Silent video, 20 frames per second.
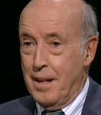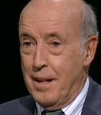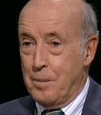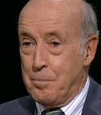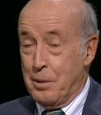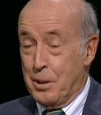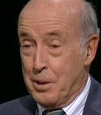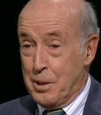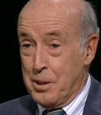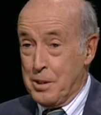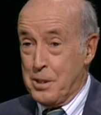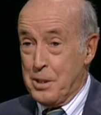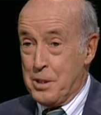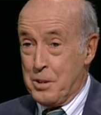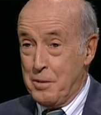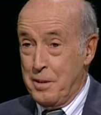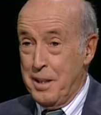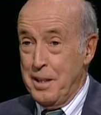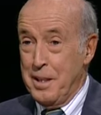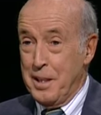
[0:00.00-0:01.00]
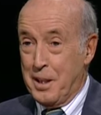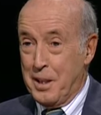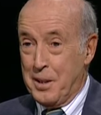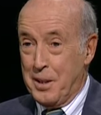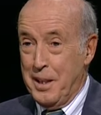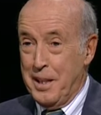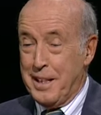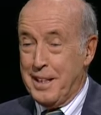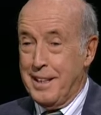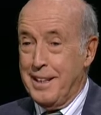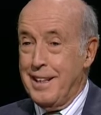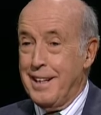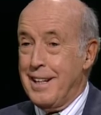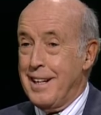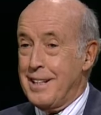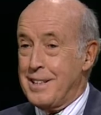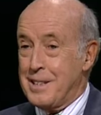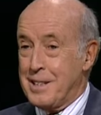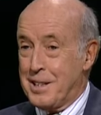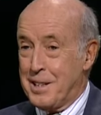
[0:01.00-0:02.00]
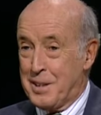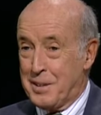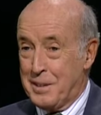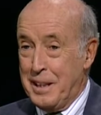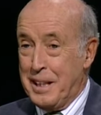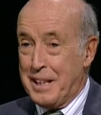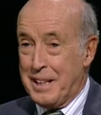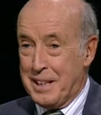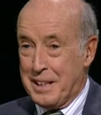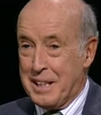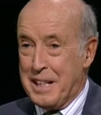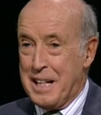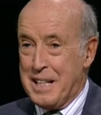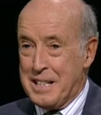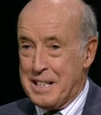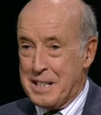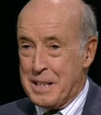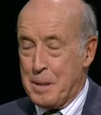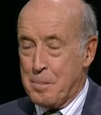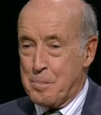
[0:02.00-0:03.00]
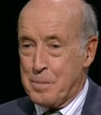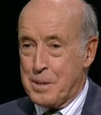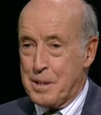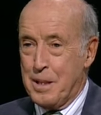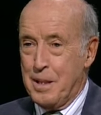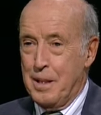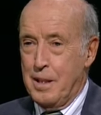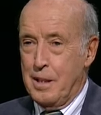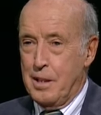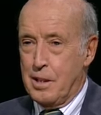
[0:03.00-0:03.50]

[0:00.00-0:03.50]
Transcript: uh, because it's written in Greek, it has Greek concepts,